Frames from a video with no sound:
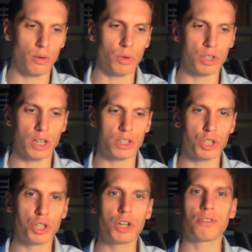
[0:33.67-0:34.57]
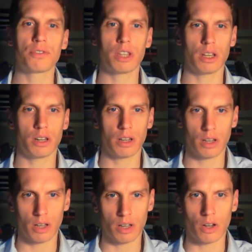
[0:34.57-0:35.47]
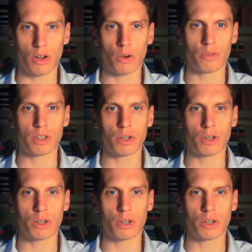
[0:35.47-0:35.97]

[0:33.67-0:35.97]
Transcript: which had shifted over